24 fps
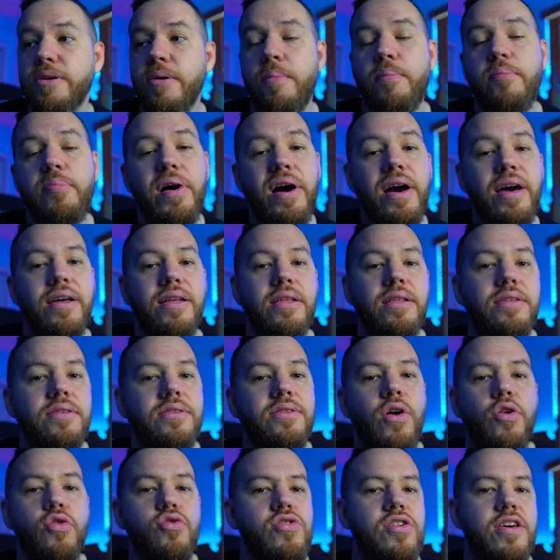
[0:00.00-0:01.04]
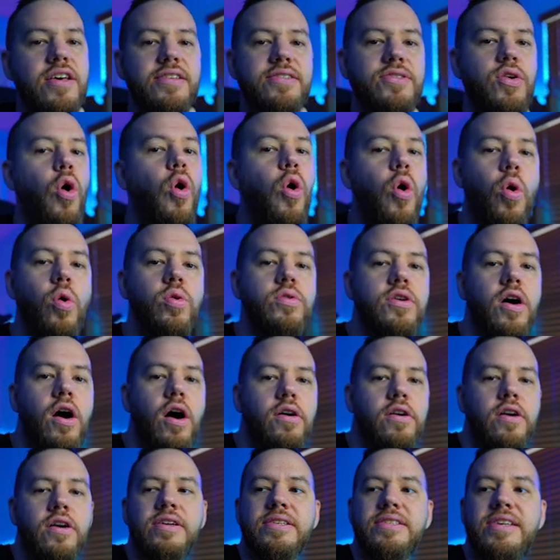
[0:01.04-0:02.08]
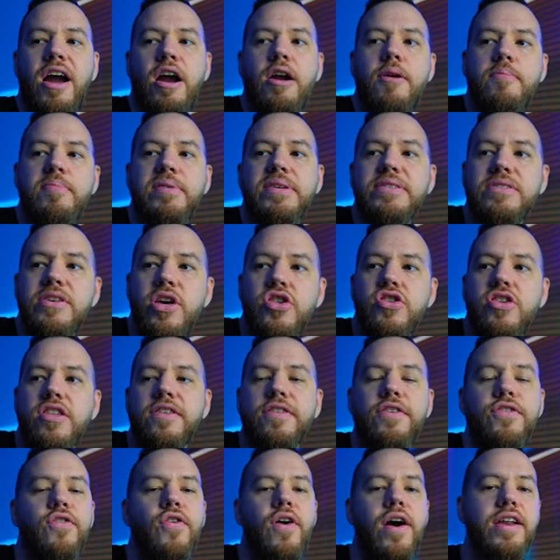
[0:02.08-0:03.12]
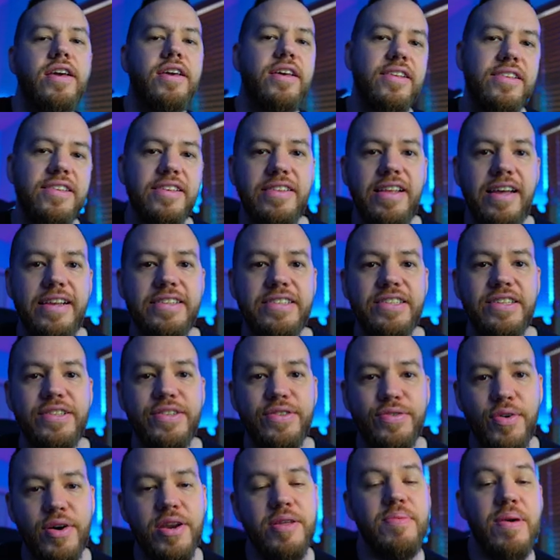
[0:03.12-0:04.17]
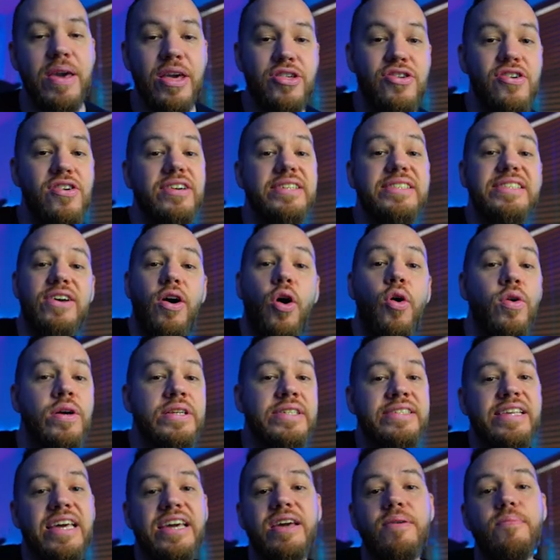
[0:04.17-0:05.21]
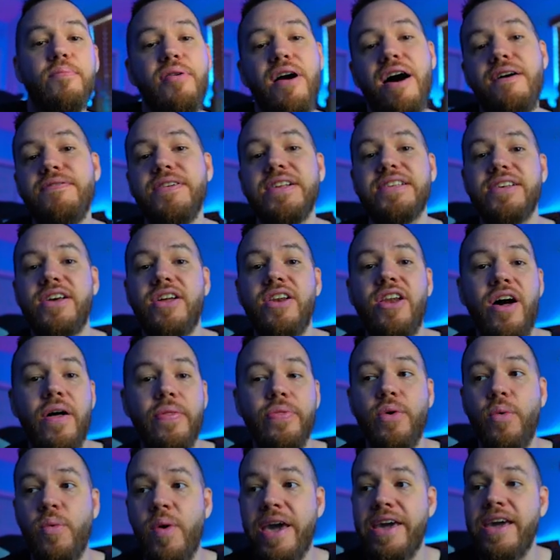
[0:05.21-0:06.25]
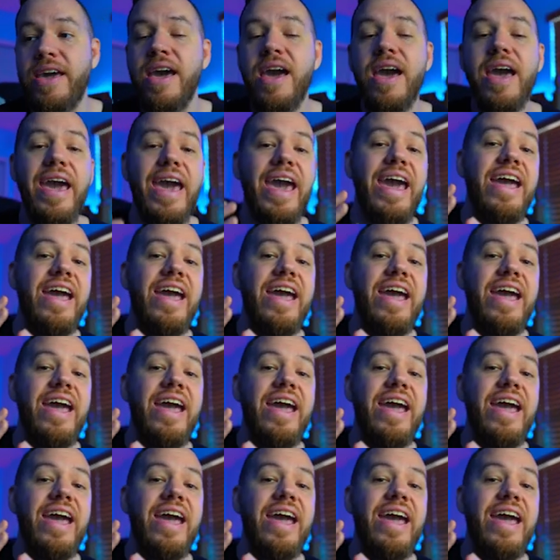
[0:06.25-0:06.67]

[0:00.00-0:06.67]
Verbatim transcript: but don't just hold your entire position to try to get to 1920. Make sure it's always taking profits along the way and